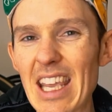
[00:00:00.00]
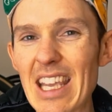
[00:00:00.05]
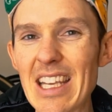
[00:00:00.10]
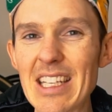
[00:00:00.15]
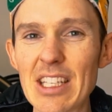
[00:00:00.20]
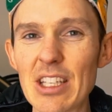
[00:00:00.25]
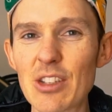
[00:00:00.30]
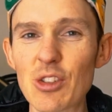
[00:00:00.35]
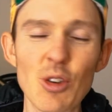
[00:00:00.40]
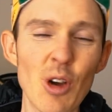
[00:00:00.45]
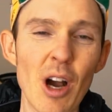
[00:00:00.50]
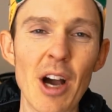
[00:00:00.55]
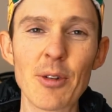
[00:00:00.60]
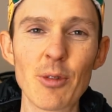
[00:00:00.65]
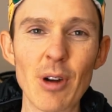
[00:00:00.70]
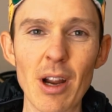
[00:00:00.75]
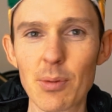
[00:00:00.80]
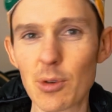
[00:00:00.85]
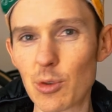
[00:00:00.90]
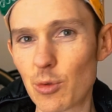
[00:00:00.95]
easy to
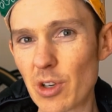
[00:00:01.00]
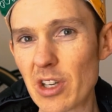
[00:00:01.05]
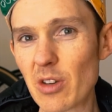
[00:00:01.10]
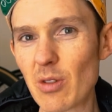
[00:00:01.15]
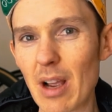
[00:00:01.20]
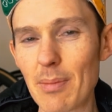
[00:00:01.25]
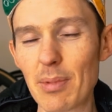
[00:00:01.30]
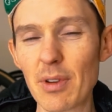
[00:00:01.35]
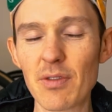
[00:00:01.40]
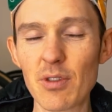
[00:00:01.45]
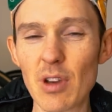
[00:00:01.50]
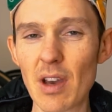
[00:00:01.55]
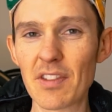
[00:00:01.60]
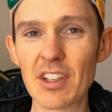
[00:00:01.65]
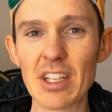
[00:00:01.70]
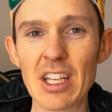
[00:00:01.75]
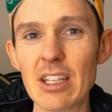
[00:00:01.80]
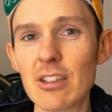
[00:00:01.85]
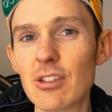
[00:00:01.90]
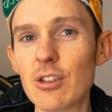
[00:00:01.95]
unwrap and rewrap if you ever
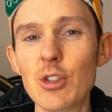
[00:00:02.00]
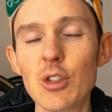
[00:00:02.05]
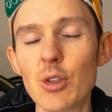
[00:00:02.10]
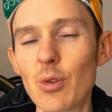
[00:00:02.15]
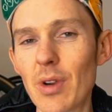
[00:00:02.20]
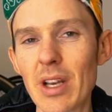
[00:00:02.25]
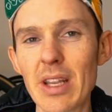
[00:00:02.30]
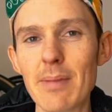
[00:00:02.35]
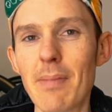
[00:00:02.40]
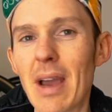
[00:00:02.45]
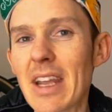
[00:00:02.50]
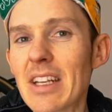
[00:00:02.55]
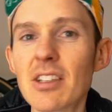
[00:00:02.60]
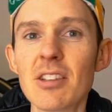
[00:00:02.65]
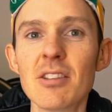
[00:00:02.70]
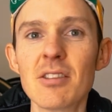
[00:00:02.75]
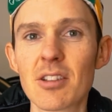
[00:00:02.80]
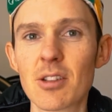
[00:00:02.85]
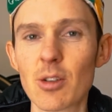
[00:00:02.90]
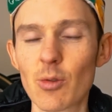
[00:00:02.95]
need to do any
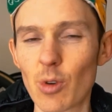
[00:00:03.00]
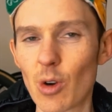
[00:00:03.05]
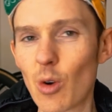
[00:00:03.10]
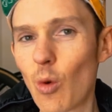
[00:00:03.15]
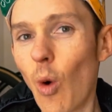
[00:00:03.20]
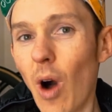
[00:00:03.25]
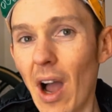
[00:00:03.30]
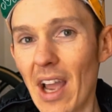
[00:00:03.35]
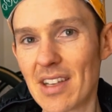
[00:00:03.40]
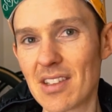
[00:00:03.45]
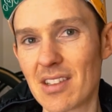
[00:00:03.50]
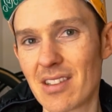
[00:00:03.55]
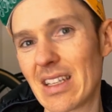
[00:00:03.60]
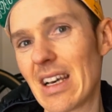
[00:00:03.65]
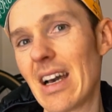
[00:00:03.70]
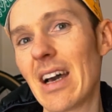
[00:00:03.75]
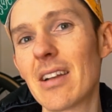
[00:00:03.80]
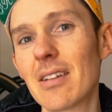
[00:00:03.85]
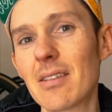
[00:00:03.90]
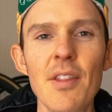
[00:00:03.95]
maintenance that requires
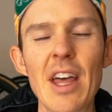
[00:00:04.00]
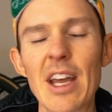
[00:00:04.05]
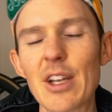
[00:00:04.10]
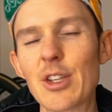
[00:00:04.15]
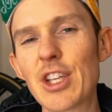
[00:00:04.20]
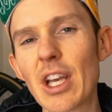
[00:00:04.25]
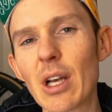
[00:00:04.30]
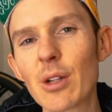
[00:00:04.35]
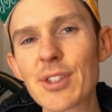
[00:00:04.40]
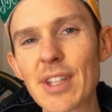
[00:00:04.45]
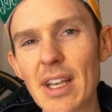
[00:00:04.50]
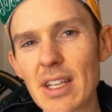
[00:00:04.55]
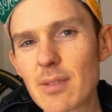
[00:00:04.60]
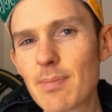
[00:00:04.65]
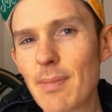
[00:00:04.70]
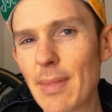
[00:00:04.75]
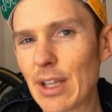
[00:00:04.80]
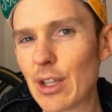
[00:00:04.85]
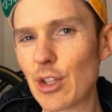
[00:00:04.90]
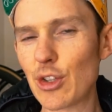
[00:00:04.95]
that. That gel does
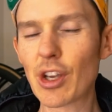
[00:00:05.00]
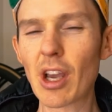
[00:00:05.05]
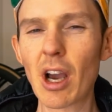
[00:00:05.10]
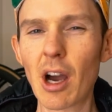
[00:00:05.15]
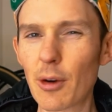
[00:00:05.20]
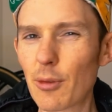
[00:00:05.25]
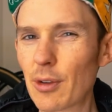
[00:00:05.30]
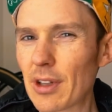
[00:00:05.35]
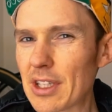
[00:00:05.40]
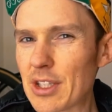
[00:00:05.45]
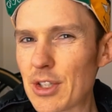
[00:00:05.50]
mean that you can't really